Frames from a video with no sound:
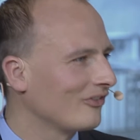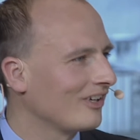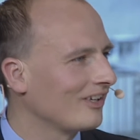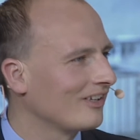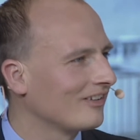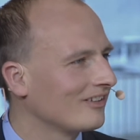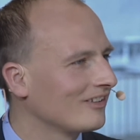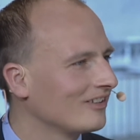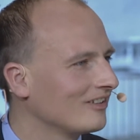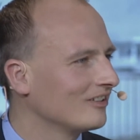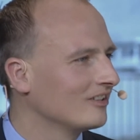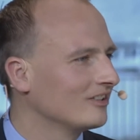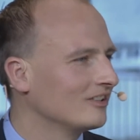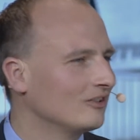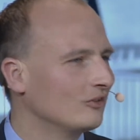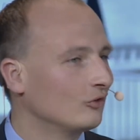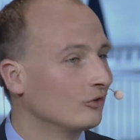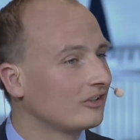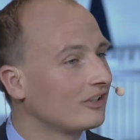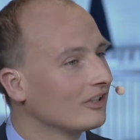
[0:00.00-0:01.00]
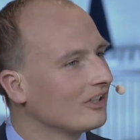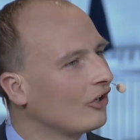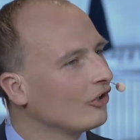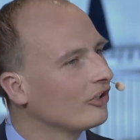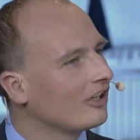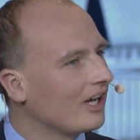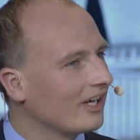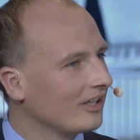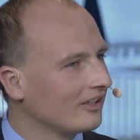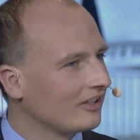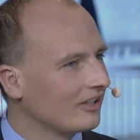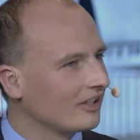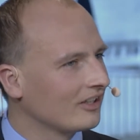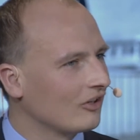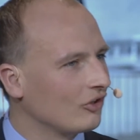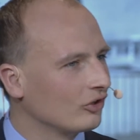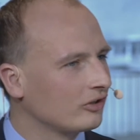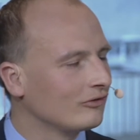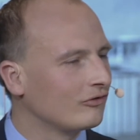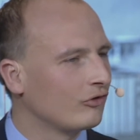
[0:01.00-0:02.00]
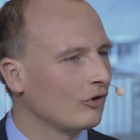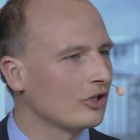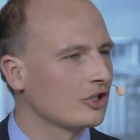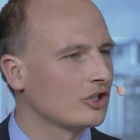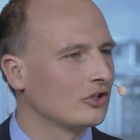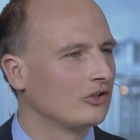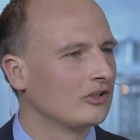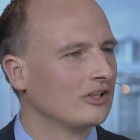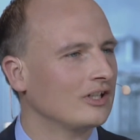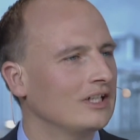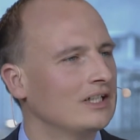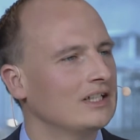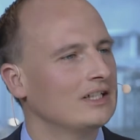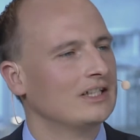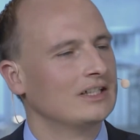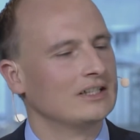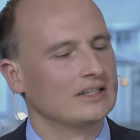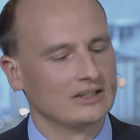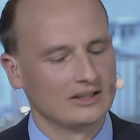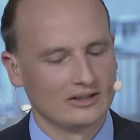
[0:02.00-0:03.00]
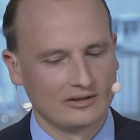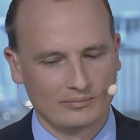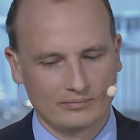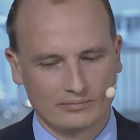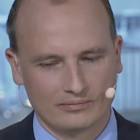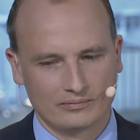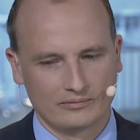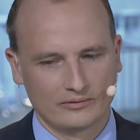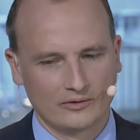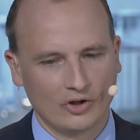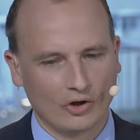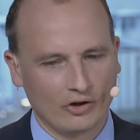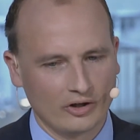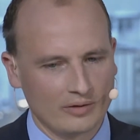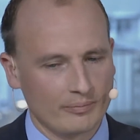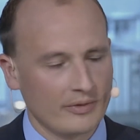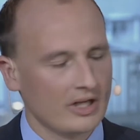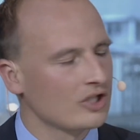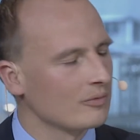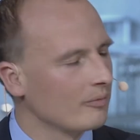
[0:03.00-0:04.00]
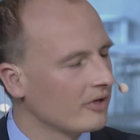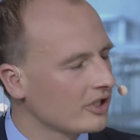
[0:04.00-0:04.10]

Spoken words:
That's exactly what's going on in research, developing new human-machine